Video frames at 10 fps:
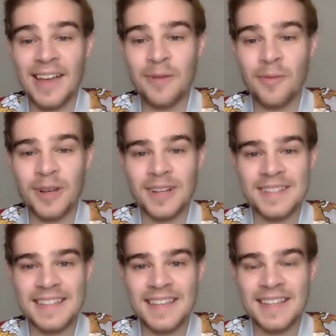And what we're gonna
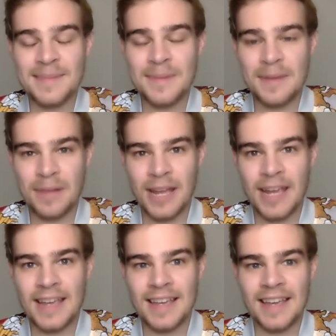see, it's me
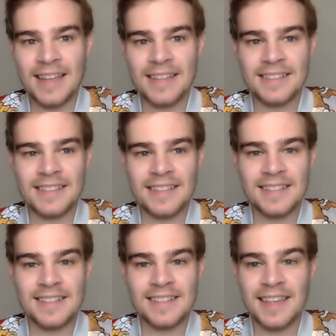playing
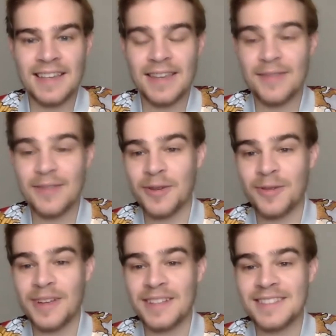and singing, even
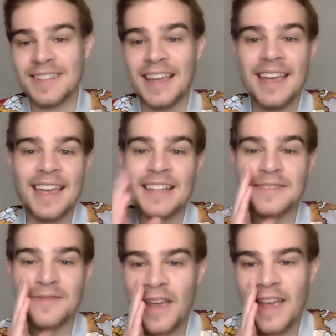though it's
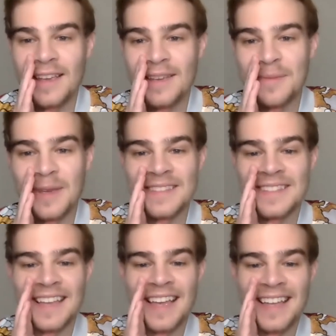fake
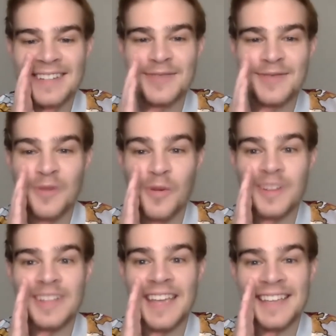because I had to do 4
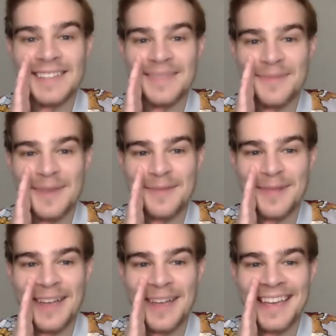takes of me
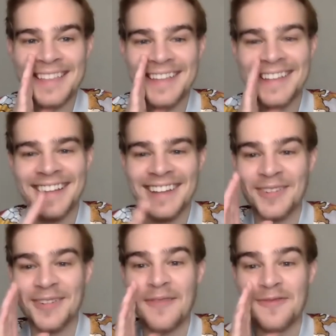playing. I
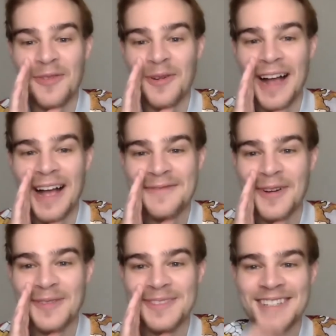don't have 4
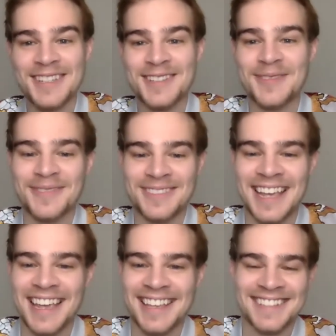iPhones to do
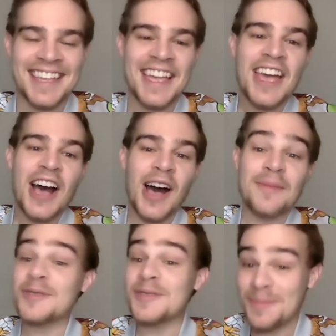takes,
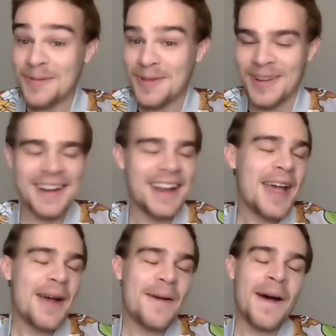so it's pre-recorded.
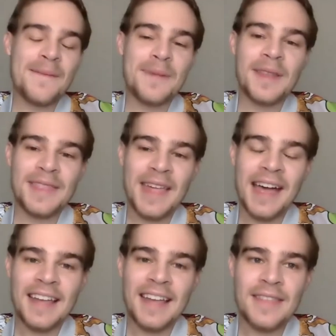But
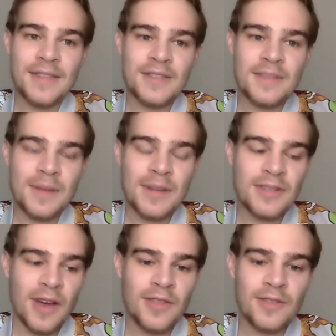that, and then there's a bunch
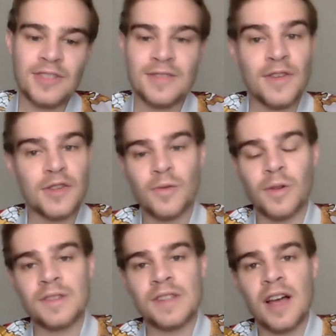of other just
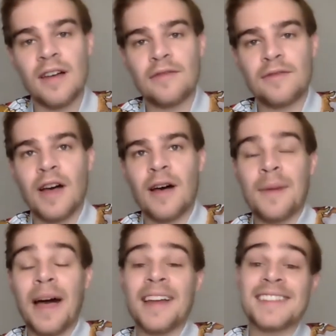visuals of
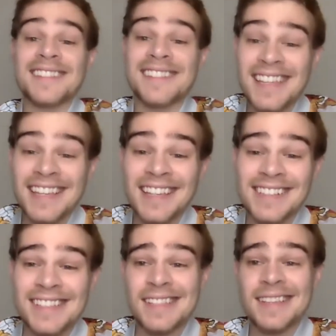behind the
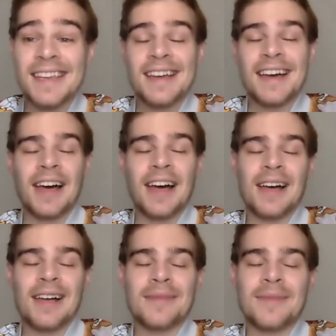scenes,
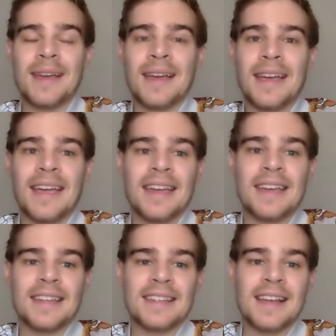and
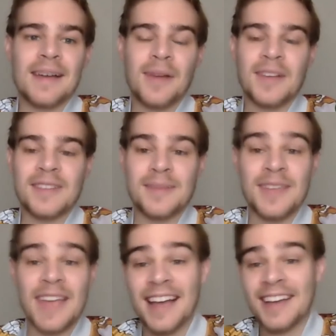some of
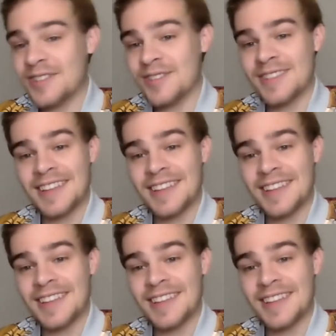the actors.